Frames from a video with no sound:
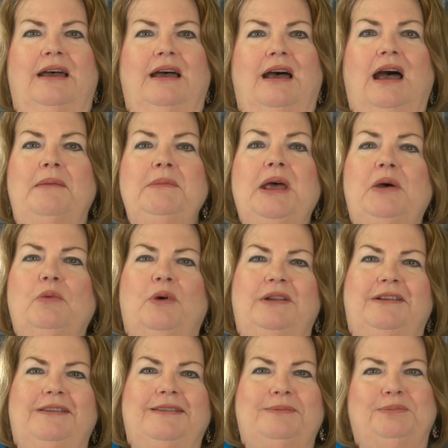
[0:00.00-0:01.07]
I'm not one
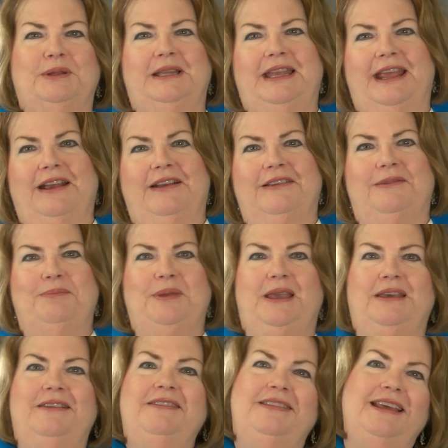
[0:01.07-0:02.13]
to split hairs
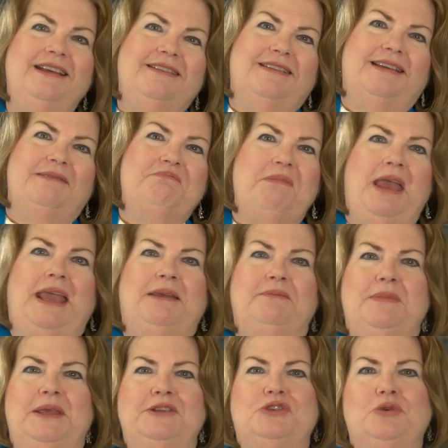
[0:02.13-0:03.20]
because things that make
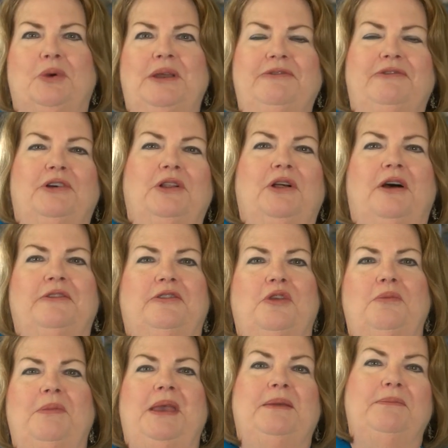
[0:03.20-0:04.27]
me joyful also
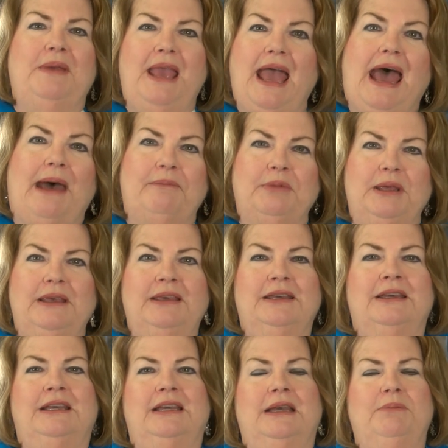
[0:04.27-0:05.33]
make me happy,
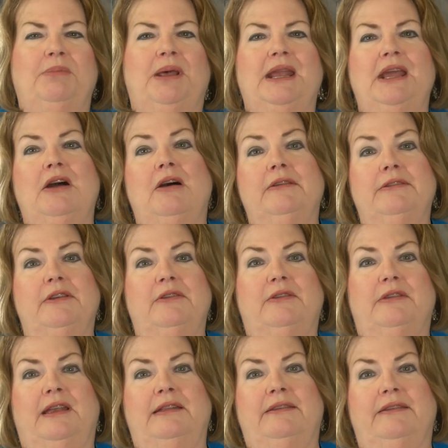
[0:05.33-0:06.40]
but I also
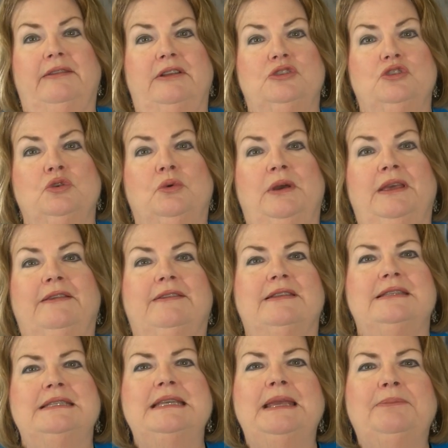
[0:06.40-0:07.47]
sense that joy is a
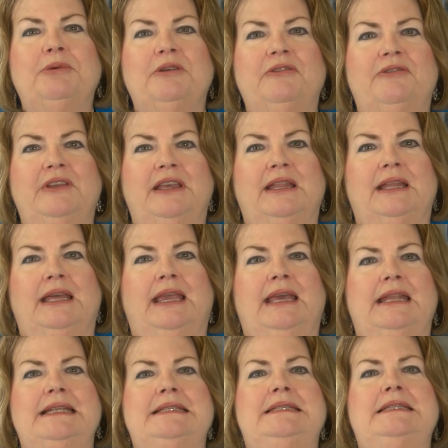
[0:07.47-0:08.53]
deeper feeling
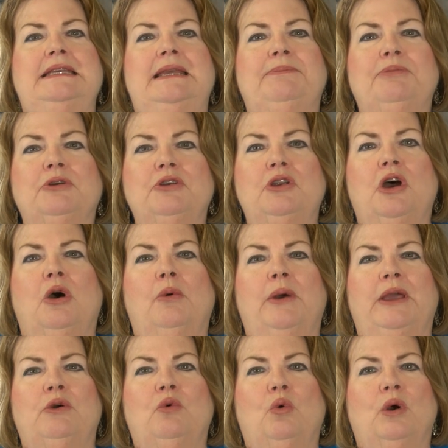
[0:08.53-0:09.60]
and a deeper
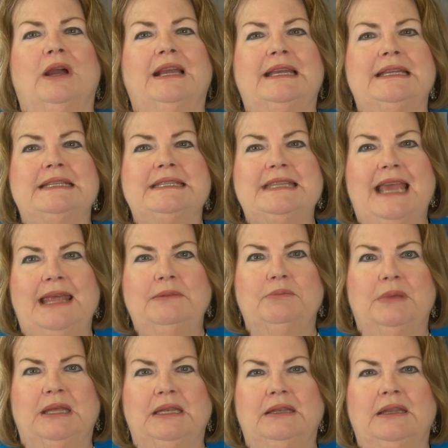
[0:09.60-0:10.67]
knowing or
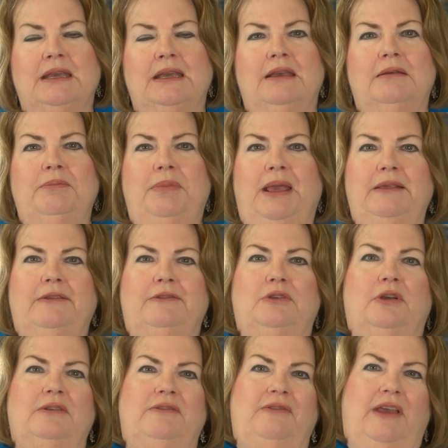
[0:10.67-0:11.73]
contentment based
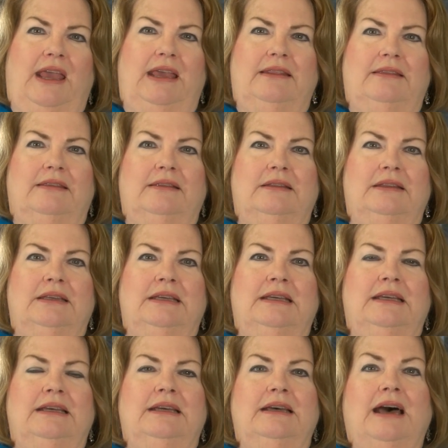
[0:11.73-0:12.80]
on faith.
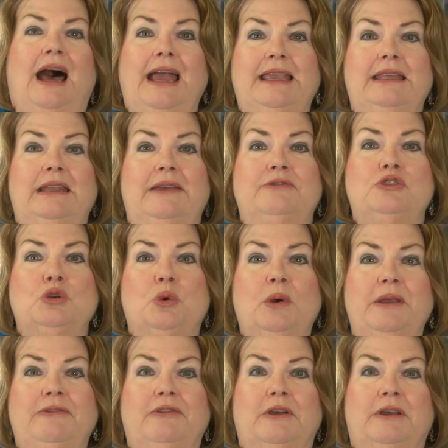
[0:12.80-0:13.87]
I can have
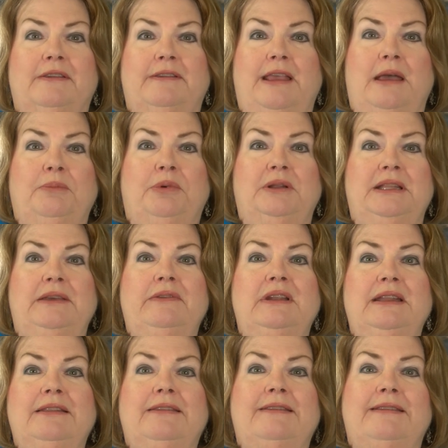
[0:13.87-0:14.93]
joy, for example, even
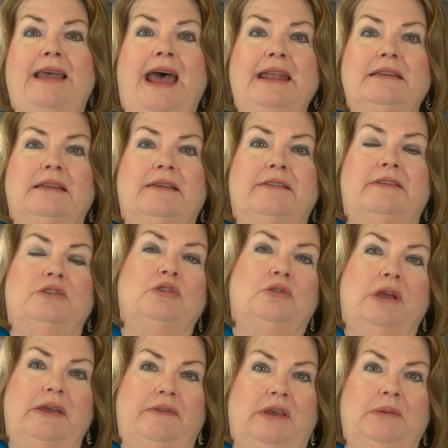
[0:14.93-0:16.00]
in sadness and
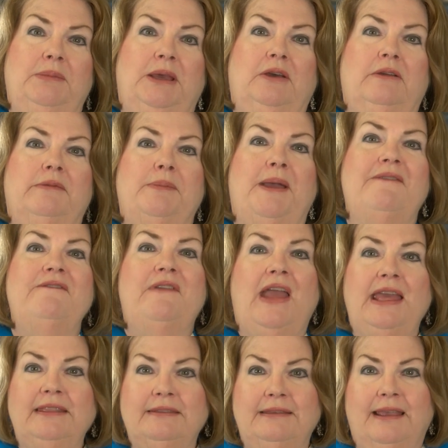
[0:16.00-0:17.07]
grieving because my
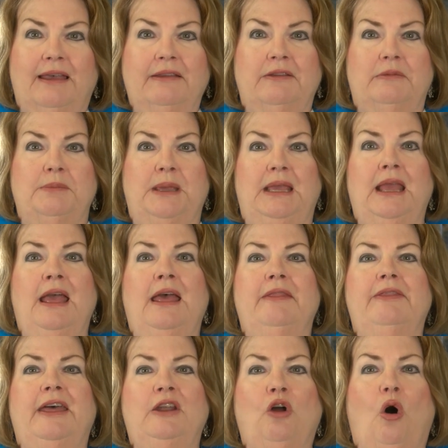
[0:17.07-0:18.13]
faith tells me
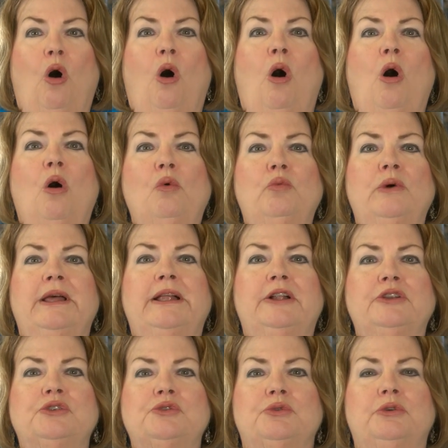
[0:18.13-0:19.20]
that all
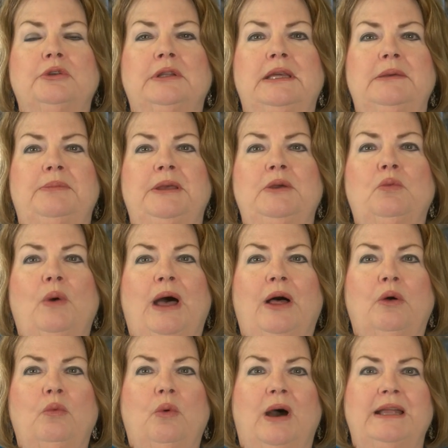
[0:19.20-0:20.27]
will truly be
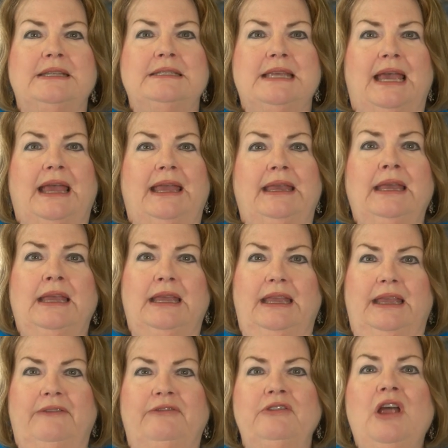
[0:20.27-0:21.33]
well one day,
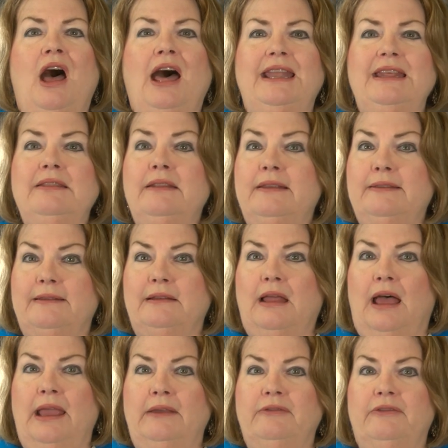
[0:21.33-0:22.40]
if not in this
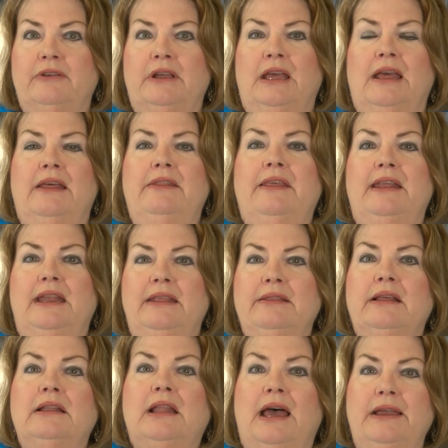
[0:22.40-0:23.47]
life, then in
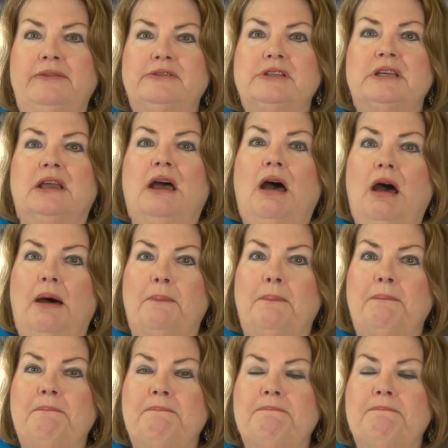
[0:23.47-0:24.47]
the life to come.